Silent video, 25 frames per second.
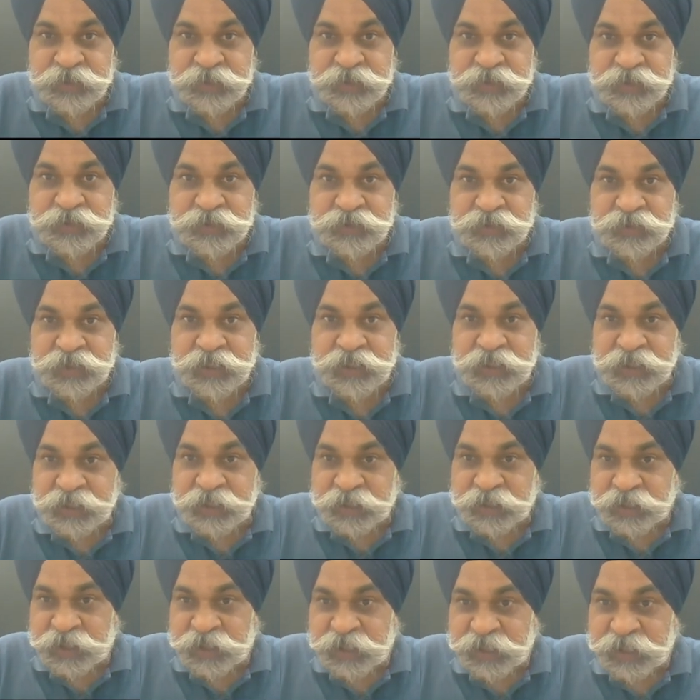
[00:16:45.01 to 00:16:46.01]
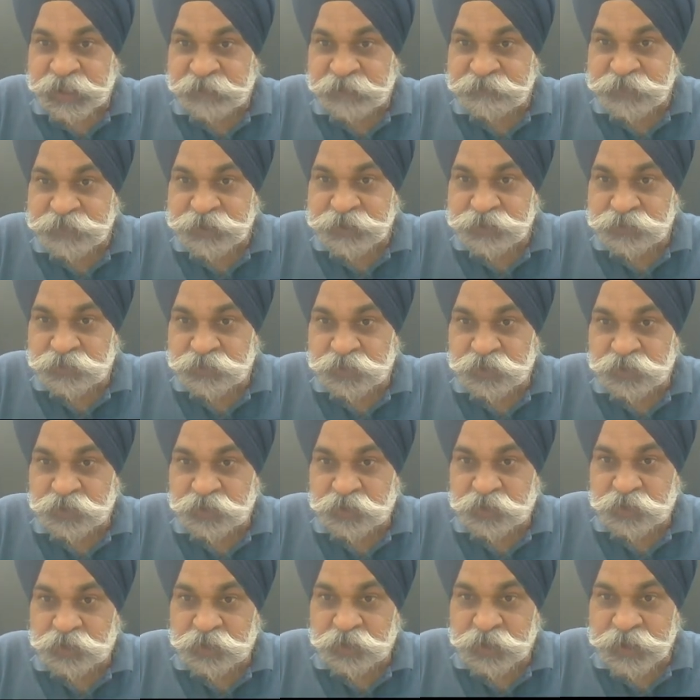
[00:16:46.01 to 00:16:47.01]
So I have shown
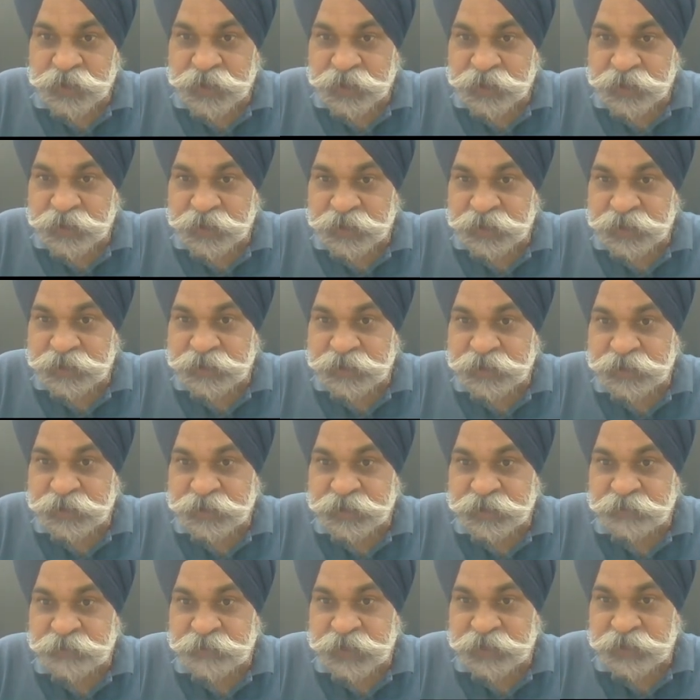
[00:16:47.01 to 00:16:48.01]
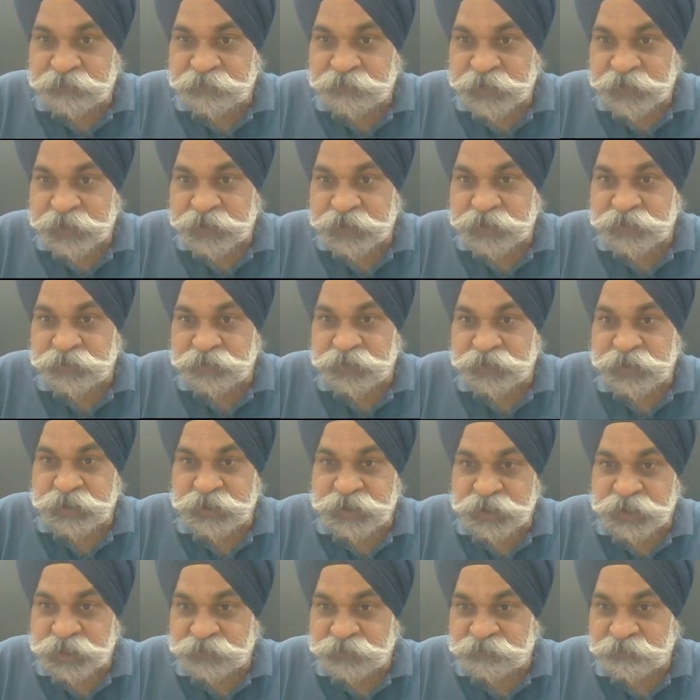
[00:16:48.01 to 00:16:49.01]
all the colors the similar way. So this
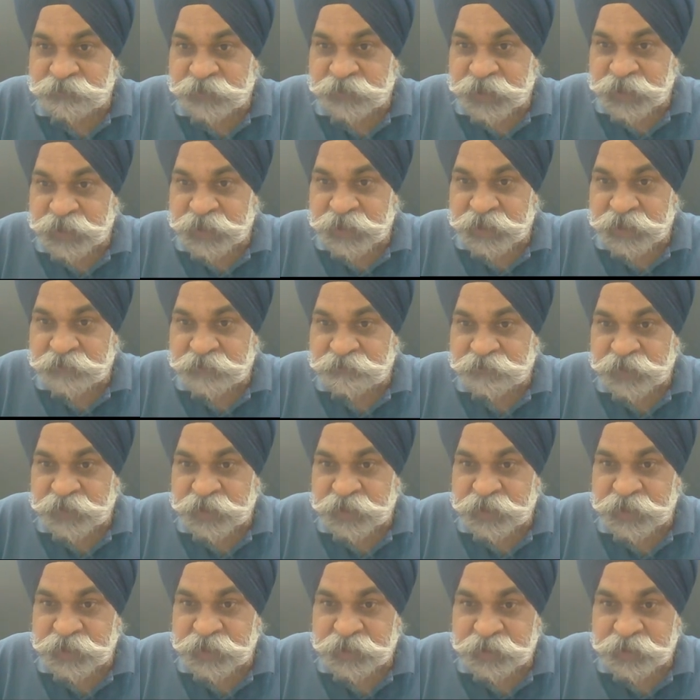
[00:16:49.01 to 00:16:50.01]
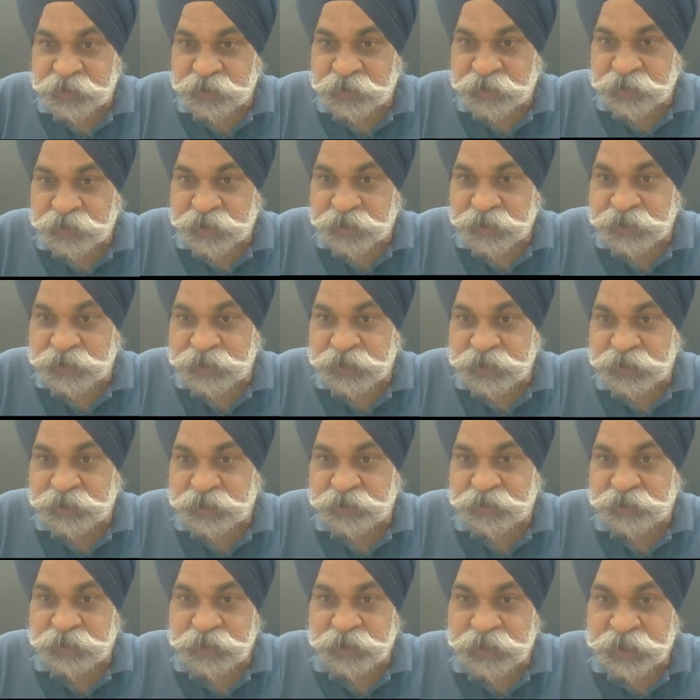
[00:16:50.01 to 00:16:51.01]
is very, very interesting
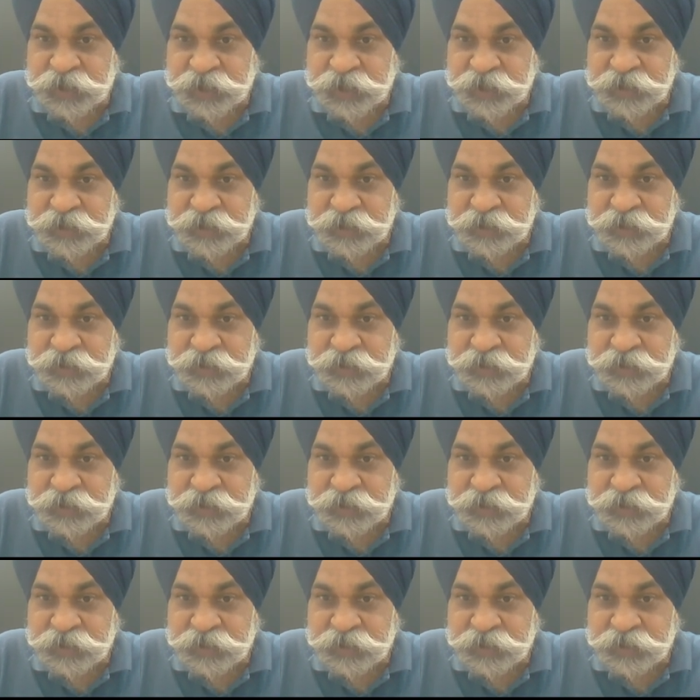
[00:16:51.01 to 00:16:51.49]
that